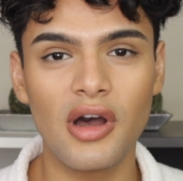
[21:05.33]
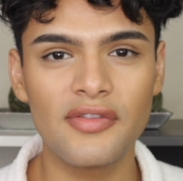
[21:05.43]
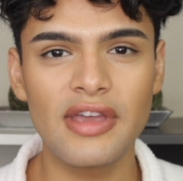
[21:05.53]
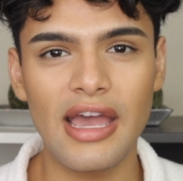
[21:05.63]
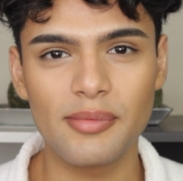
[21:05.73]

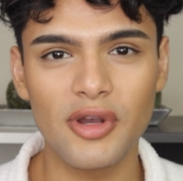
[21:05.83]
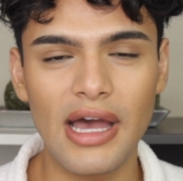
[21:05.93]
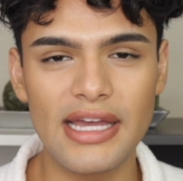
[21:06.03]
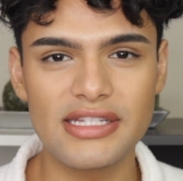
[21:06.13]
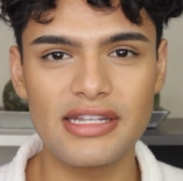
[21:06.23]
off camera,
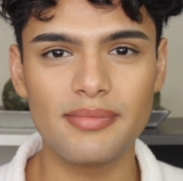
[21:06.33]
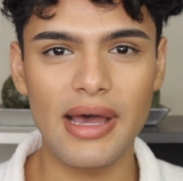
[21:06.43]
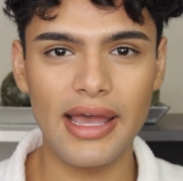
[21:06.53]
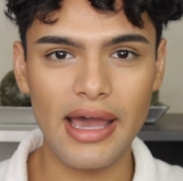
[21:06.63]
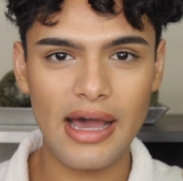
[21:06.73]
I did
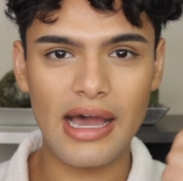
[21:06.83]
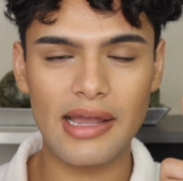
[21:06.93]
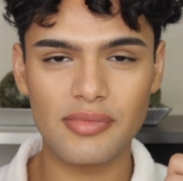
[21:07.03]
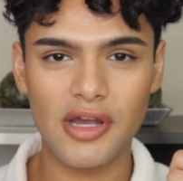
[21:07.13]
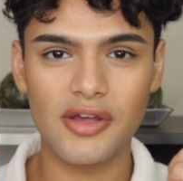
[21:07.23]
my
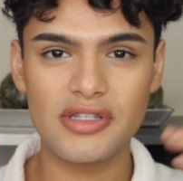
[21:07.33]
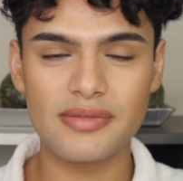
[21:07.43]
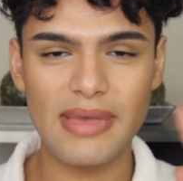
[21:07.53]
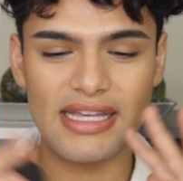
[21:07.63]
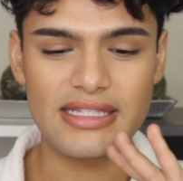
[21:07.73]

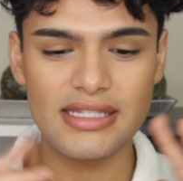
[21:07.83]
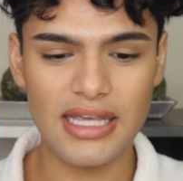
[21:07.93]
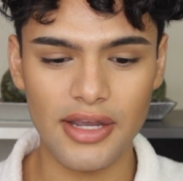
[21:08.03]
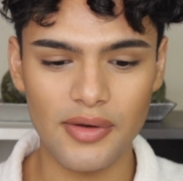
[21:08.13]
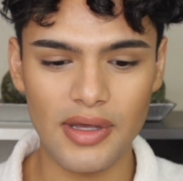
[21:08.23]
eyebrows,
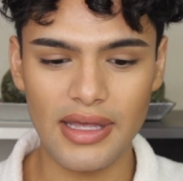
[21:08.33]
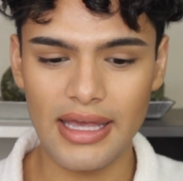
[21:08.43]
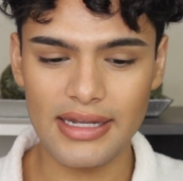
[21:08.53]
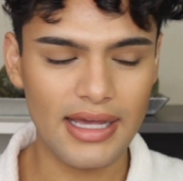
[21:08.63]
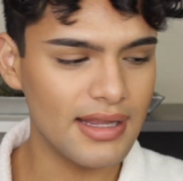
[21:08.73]
mascara,
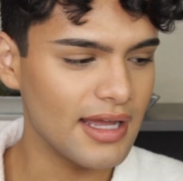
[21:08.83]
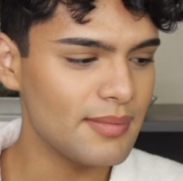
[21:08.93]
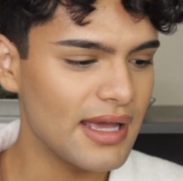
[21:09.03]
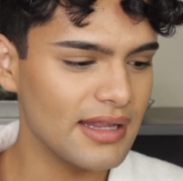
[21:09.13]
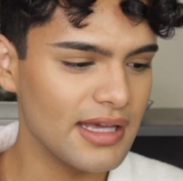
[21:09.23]
and I
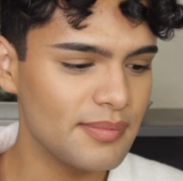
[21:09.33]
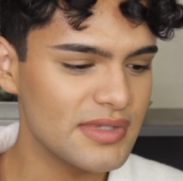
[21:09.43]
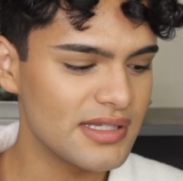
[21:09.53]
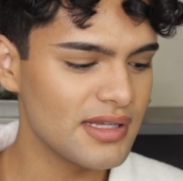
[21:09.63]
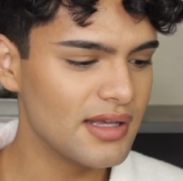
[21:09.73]
lined my
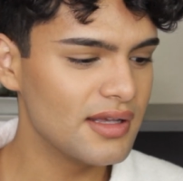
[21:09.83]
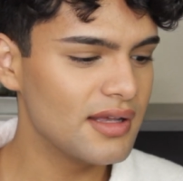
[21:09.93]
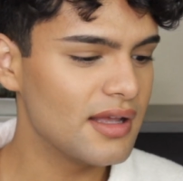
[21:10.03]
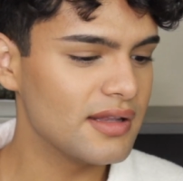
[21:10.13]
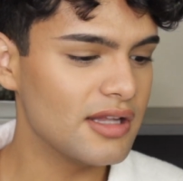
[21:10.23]
lips.
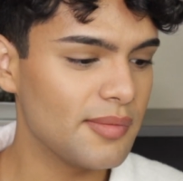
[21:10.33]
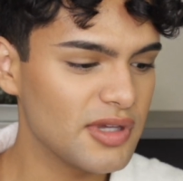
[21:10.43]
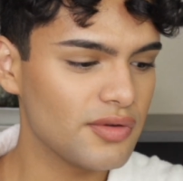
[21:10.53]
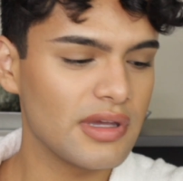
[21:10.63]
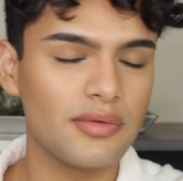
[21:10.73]
Now I'll
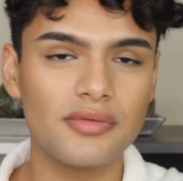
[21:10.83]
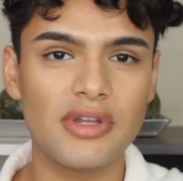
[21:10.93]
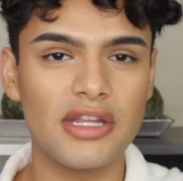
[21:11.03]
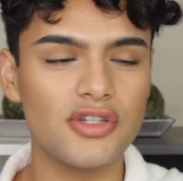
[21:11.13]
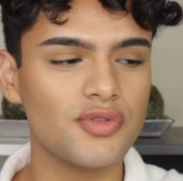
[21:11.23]
be going in
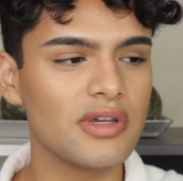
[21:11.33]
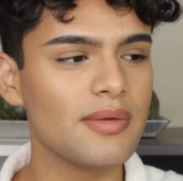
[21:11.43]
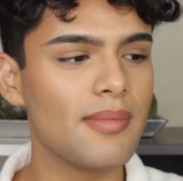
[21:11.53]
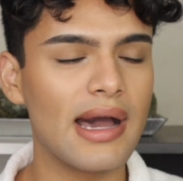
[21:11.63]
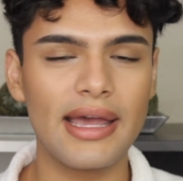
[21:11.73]
and
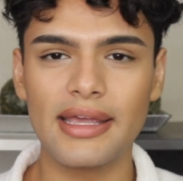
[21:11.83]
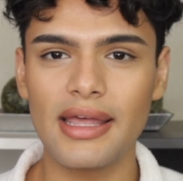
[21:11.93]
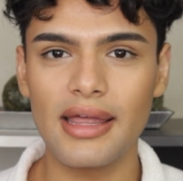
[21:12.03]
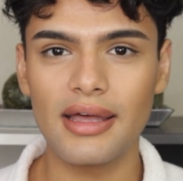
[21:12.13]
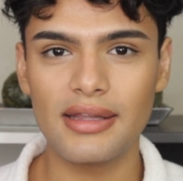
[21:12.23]
doing my
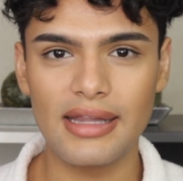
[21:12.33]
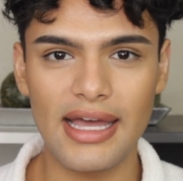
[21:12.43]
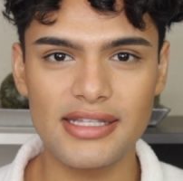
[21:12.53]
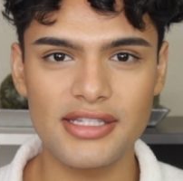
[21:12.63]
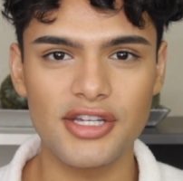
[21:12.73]

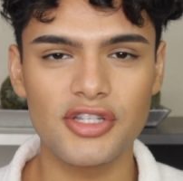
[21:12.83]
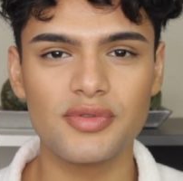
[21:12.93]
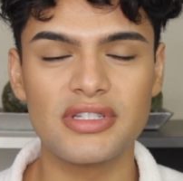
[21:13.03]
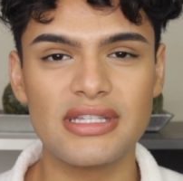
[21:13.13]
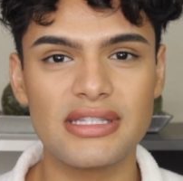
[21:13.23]
last touch,
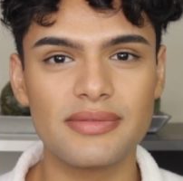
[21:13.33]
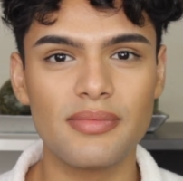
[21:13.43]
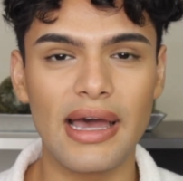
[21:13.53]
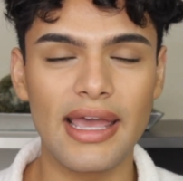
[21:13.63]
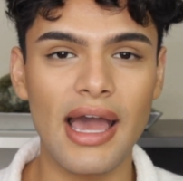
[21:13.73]
which is
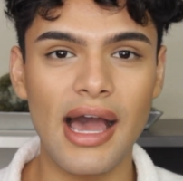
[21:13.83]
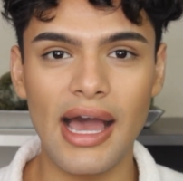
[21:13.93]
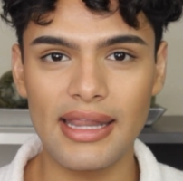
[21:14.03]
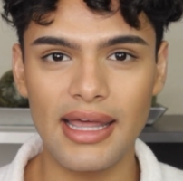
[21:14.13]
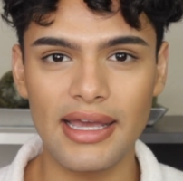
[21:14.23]
my
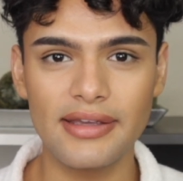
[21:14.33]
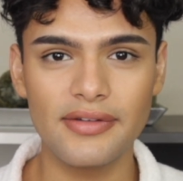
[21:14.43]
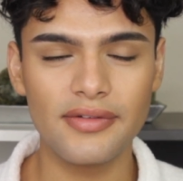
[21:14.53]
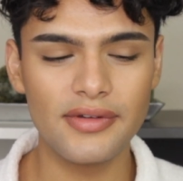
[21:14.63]
highlight.